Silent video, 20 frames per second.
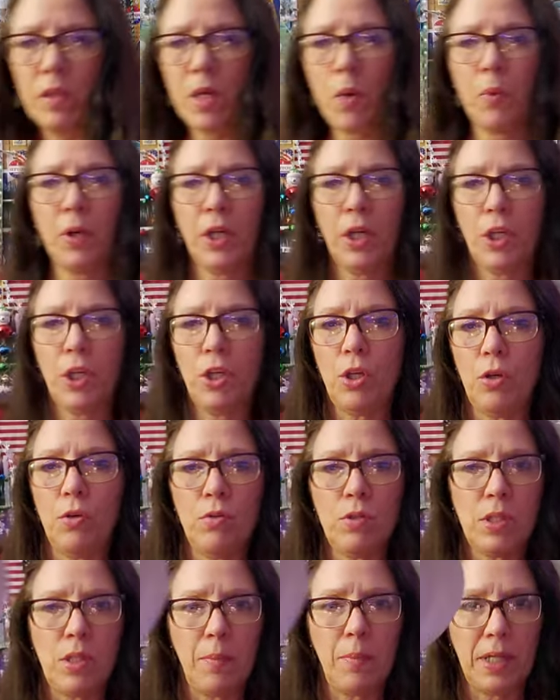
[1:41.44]
that we're going to
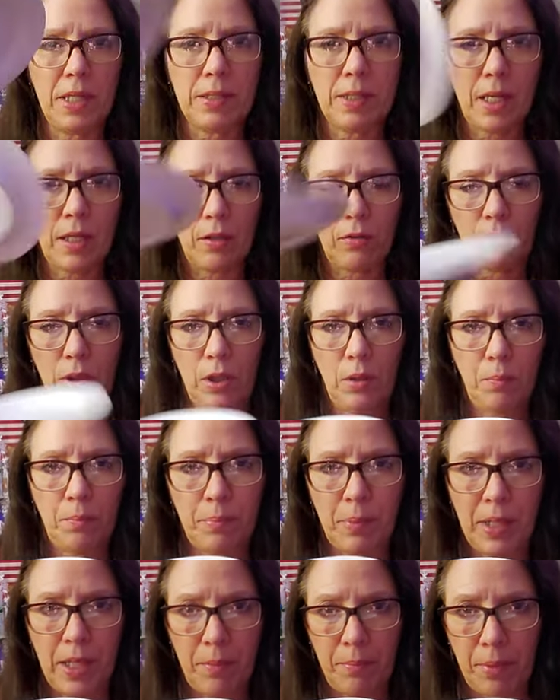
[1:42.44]
use. I'm going to take a little
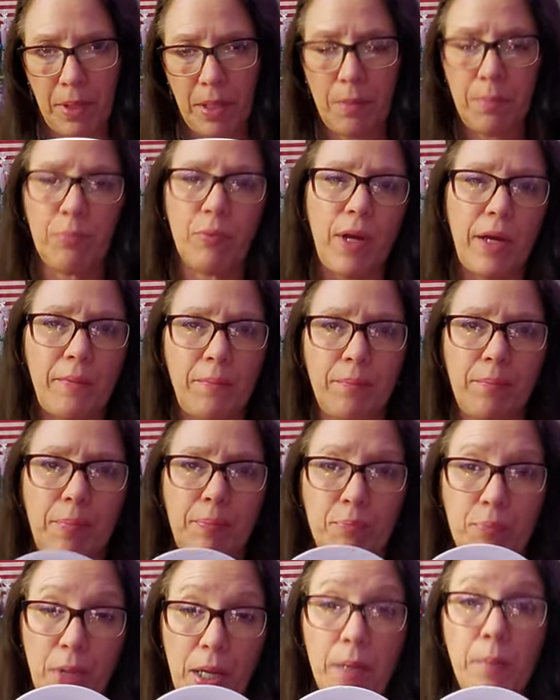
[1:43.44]
B&B bread,
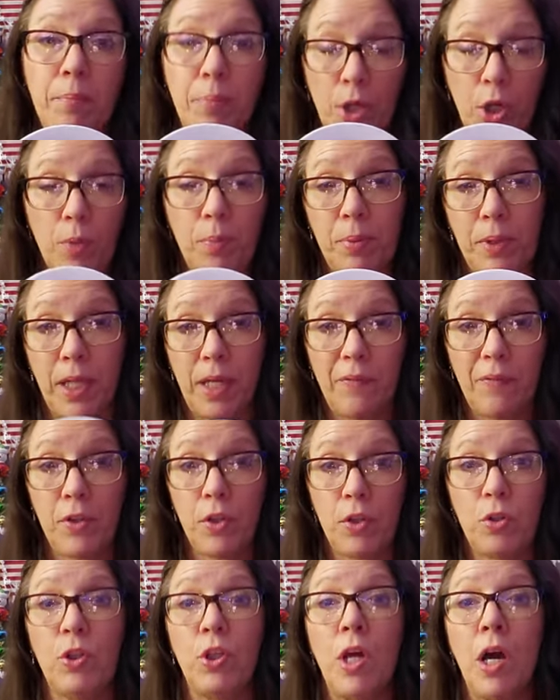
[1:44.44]
bread and butter plate for
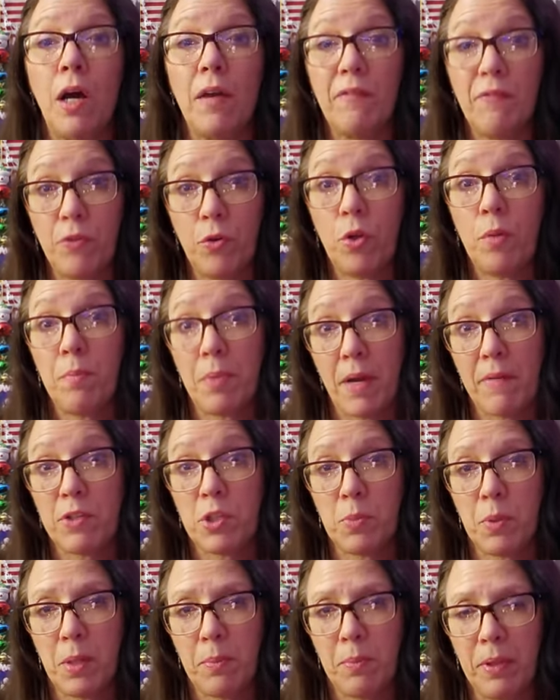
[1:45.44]
the non-food and
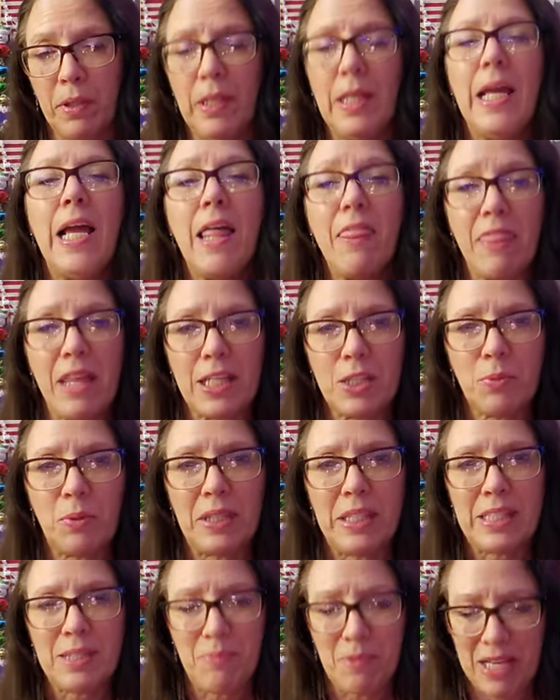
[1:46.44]
beverage people. That's what
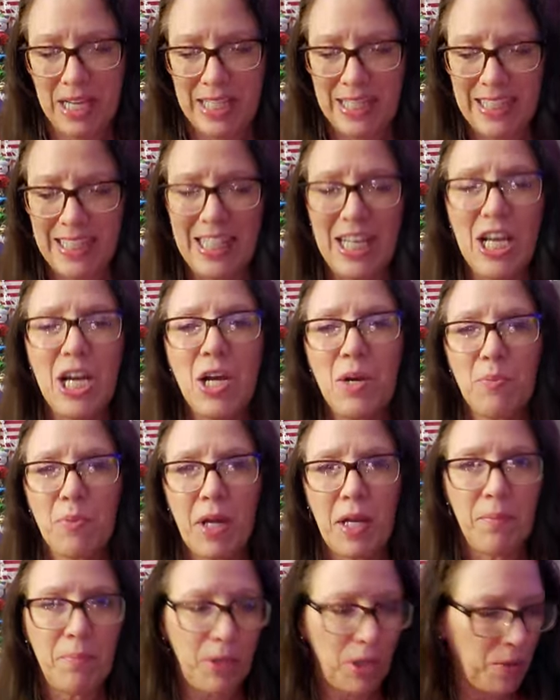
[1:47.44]
this means.
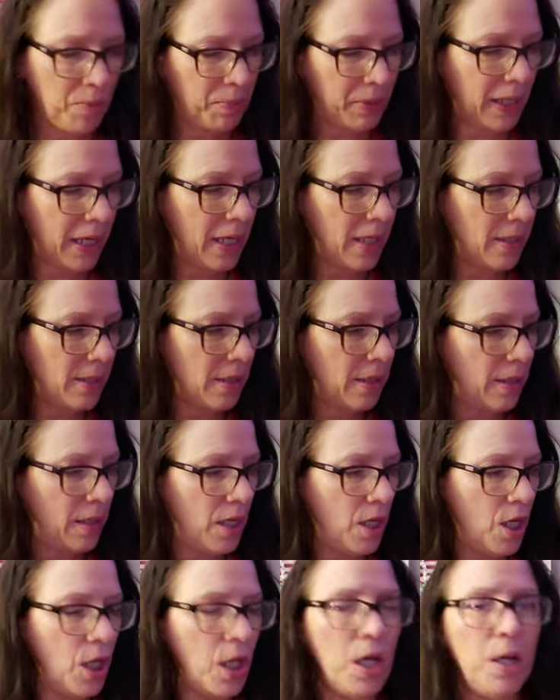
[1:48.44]
Bread and butter plate.
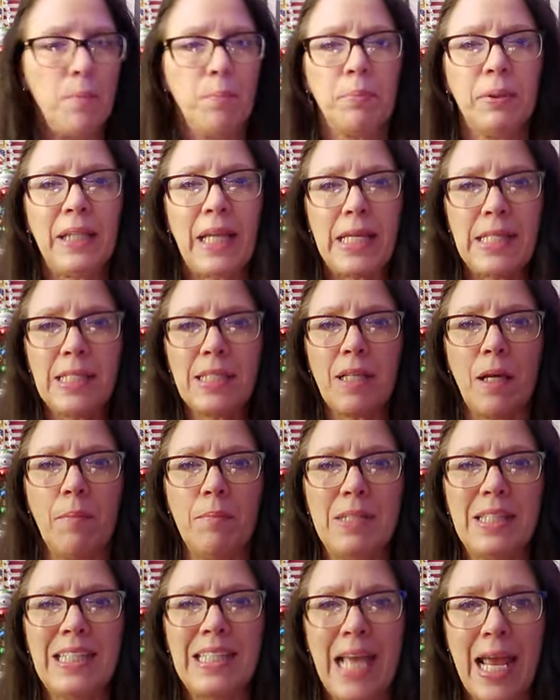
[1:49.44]
Place some
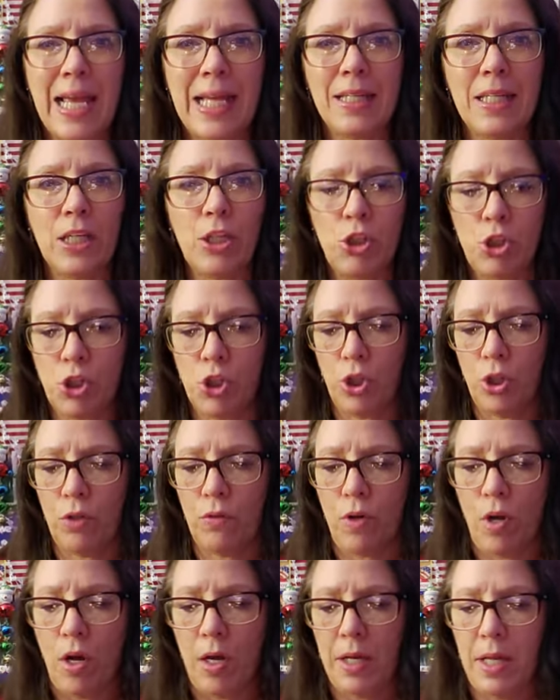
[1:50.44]
sanding sugar
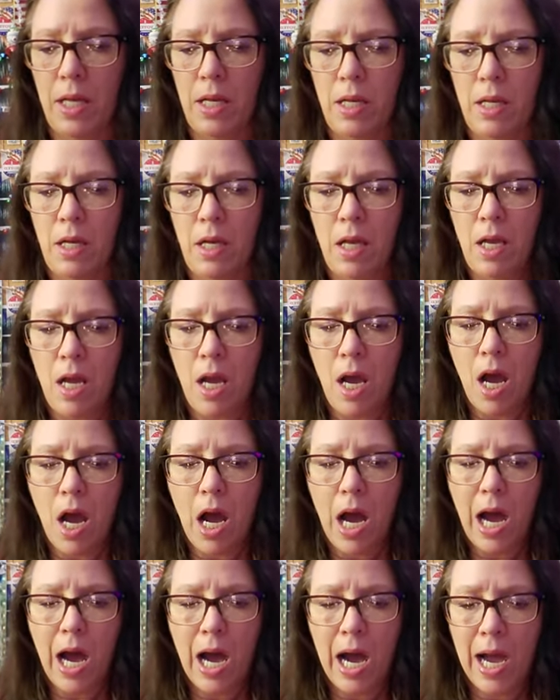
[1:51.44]
on it.
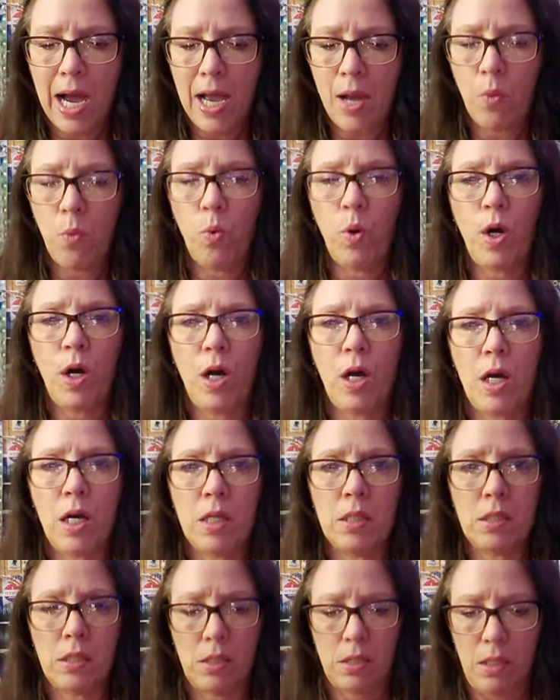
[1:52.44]
I
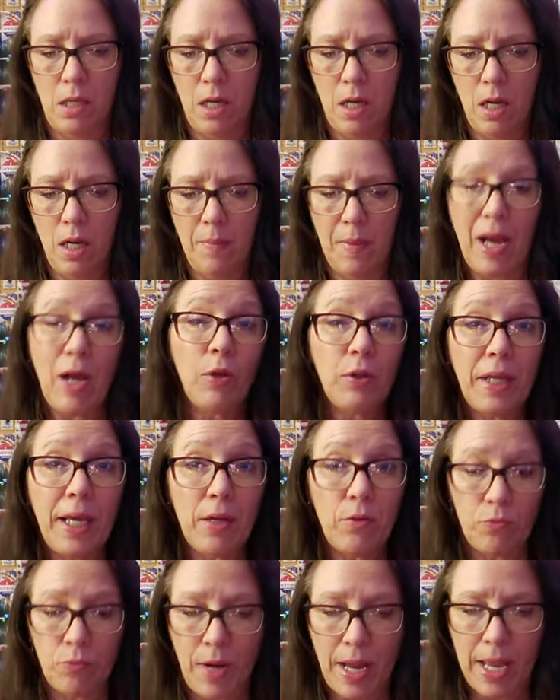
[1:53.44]
was, um, I only
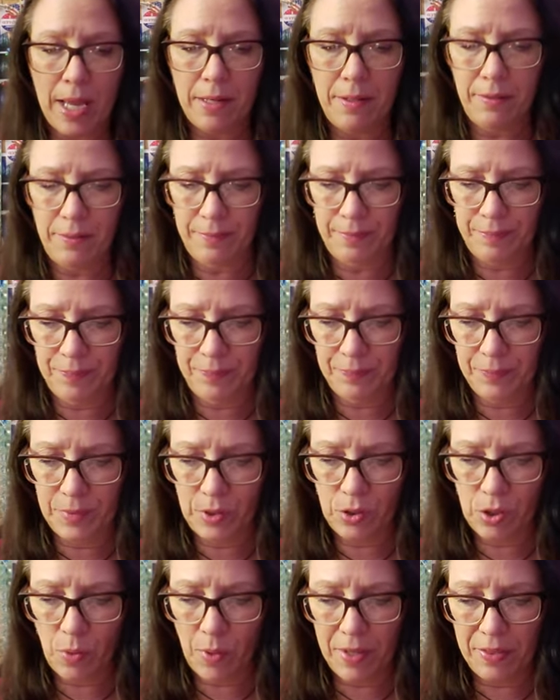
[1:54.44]
had red,
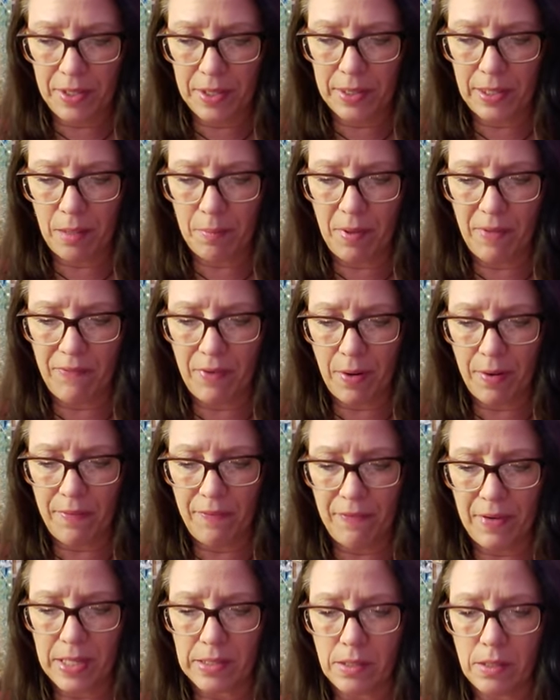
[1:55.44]
so I think that'd be very
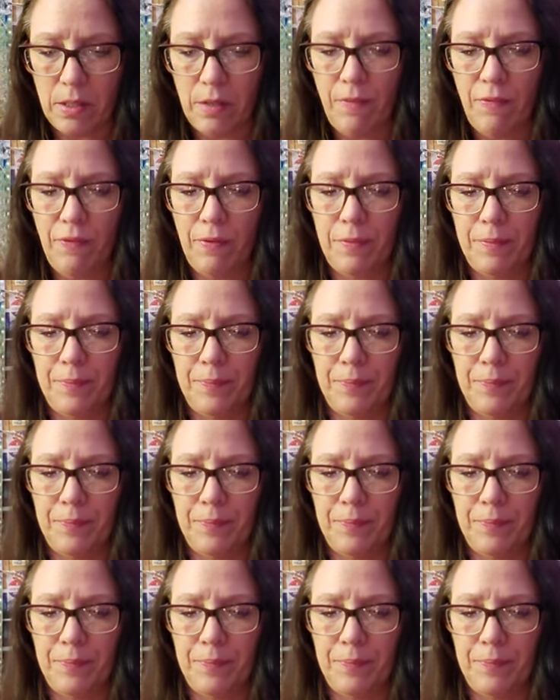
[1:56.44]
festive.